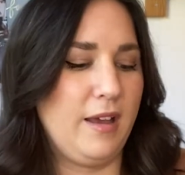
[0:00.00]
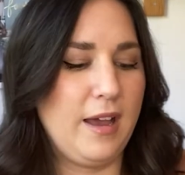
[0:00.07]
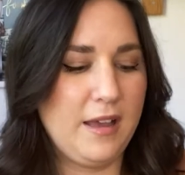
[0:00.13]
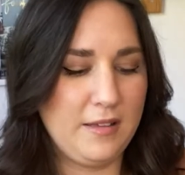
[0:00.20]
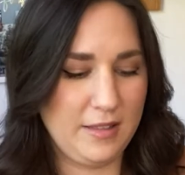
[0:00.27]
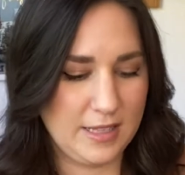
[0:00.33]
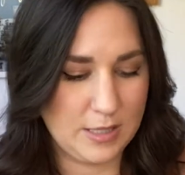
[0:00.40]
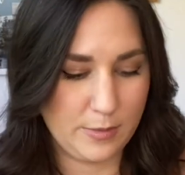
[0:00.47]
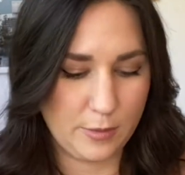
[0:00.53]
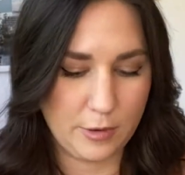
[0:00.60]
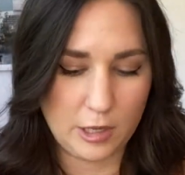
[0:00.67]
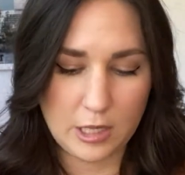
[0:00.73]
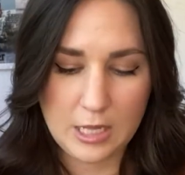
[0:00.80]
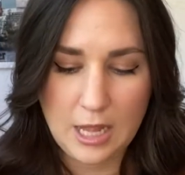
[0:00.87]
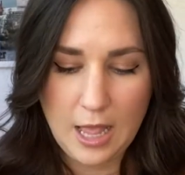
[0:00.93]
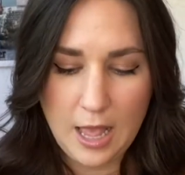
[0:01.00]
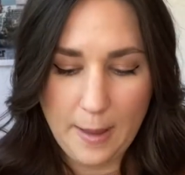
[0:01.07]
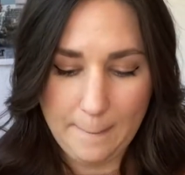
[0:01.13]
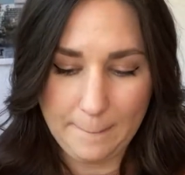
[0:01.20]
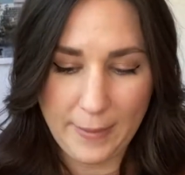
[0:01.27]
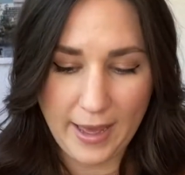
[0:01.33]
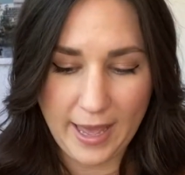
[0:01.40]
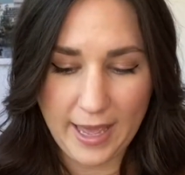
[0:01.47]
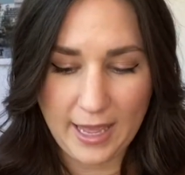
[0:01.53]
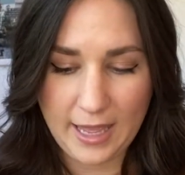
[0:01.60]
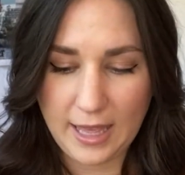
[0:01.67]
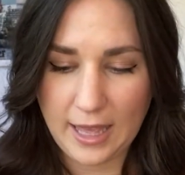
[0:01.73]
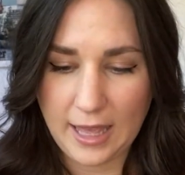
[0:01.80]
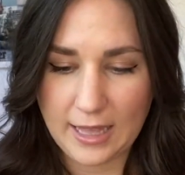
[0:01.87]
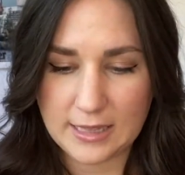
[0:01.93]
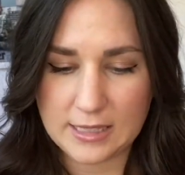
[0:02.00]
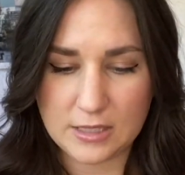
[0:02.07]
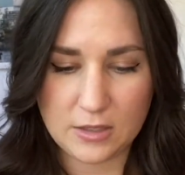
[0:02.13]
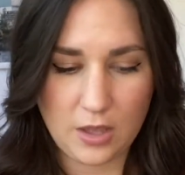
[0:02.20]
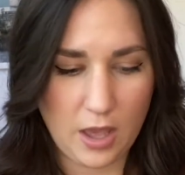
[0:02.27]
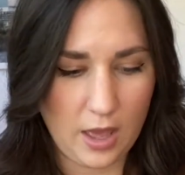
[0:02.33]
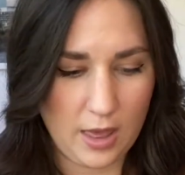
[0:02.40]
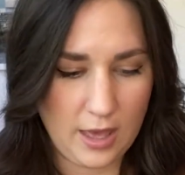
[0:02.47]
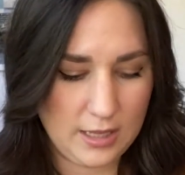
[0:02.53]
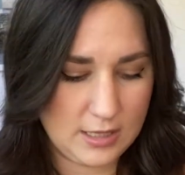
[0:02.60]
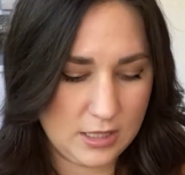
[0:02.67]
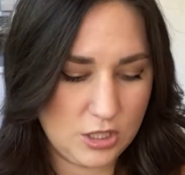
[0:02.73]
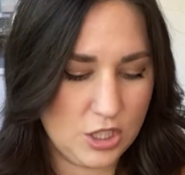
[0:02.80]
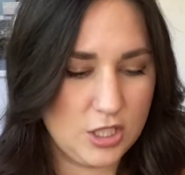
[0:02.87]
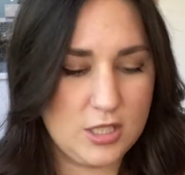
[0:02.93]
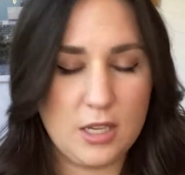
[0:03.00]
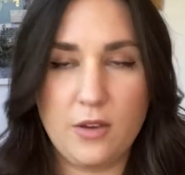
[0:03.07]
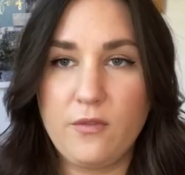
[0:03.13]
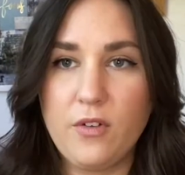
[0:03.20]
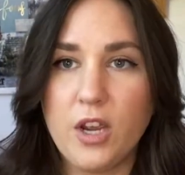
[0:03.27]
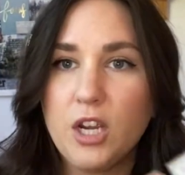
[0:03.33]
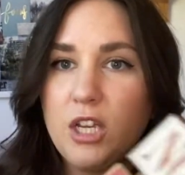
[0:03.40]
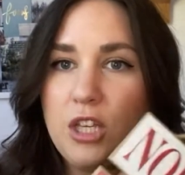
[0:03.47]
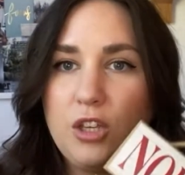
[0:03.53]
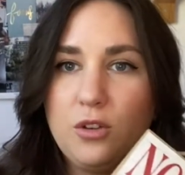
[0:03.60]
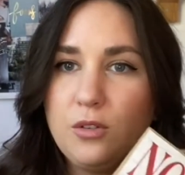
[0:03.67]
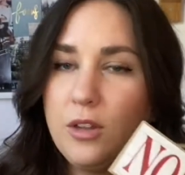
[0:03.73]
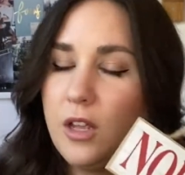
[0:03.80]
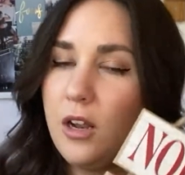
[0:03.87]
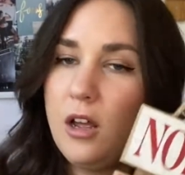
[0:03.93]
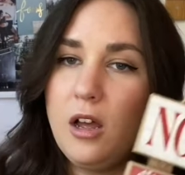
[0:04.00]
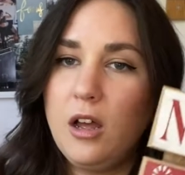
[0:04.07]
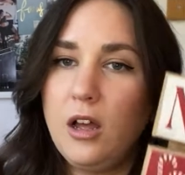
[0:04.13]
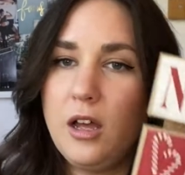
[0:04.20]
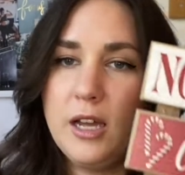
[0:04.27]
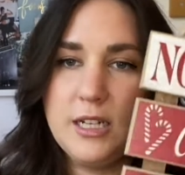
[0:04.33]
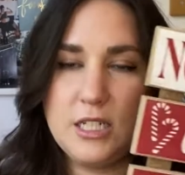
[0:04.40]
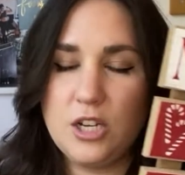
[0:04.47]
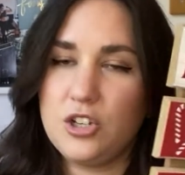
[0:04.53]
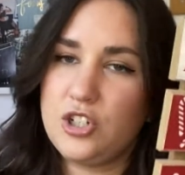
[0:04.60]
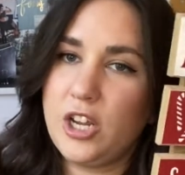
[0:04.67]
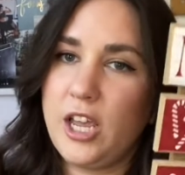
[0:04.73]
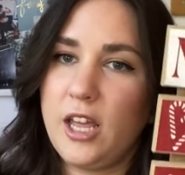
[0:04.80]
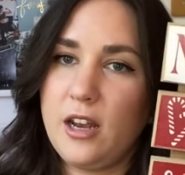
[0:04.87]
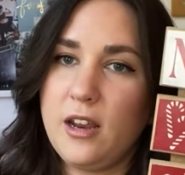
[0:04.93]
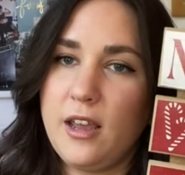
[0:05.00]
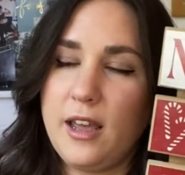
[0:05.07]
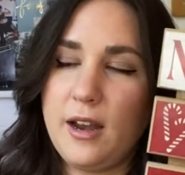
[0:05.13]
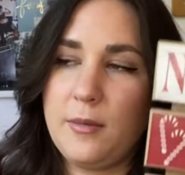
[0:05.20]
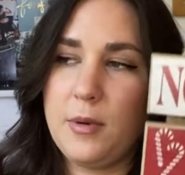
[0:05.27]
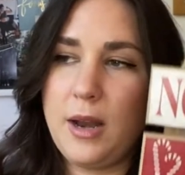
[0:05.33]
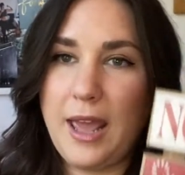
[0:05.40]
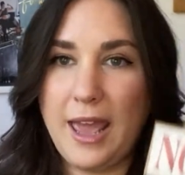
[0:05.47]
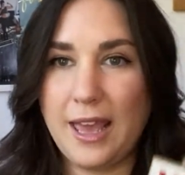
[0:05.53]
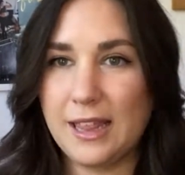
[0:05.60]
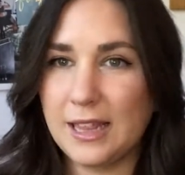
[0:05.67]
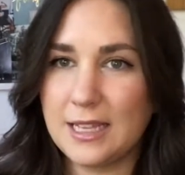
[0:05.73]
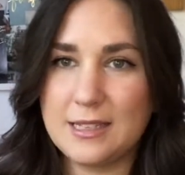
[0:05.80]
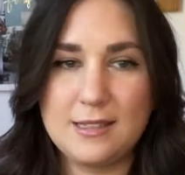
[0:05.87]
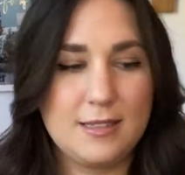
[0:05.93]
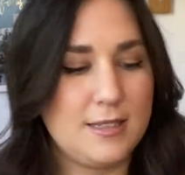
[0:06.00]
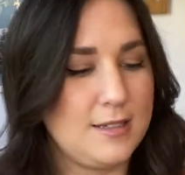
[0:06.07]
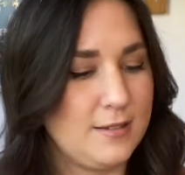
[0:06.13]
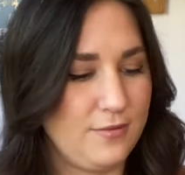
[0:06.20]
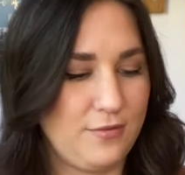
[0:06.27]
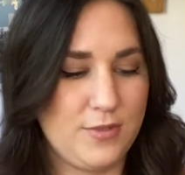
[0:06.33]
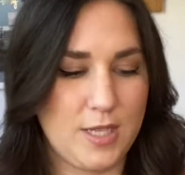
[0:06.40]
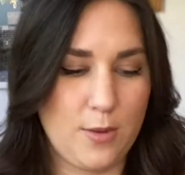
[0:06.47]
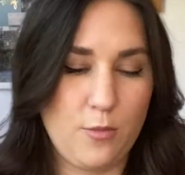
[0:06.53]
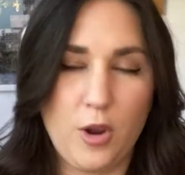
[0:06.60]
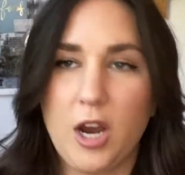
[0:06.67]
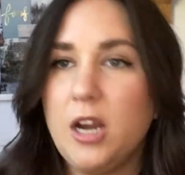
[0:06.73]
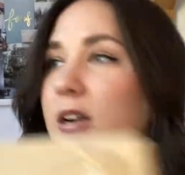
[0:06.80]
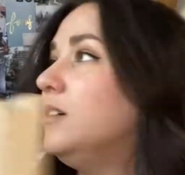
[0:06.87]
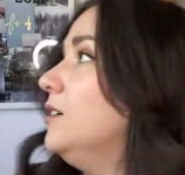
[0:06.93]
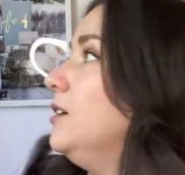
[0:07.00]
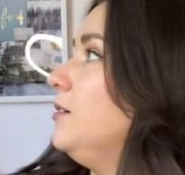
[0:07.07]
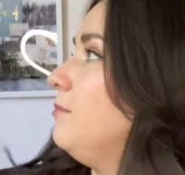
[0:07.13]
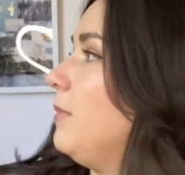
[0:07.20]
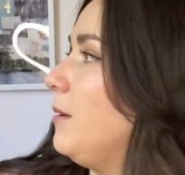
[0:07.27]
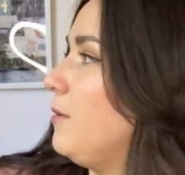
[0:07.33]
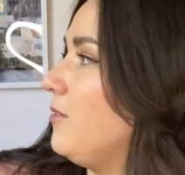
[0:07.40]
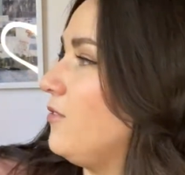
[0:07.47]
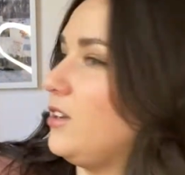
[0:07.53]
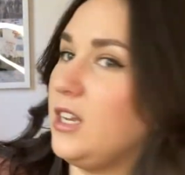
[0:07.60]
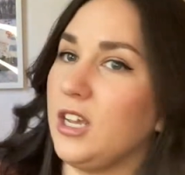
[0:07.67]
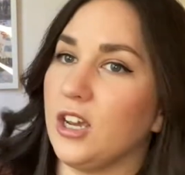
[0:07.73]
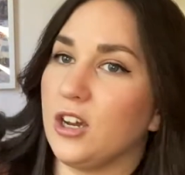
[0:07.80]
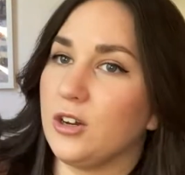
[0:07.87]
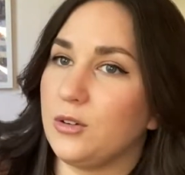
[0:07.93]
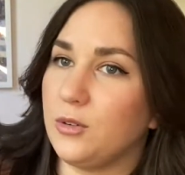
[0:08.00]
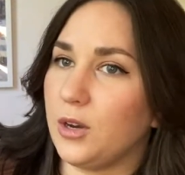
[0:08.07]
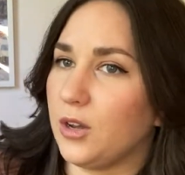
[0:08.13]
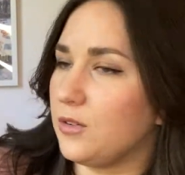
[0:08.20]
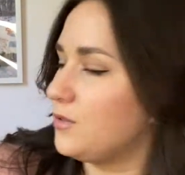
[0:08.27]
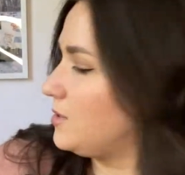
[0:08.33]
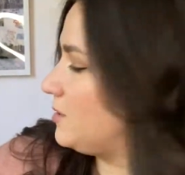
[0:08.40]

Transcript: Let's be real. But it's just a very cute little addition, and I'm gonna hang this somewhere, maybe even here, who knows?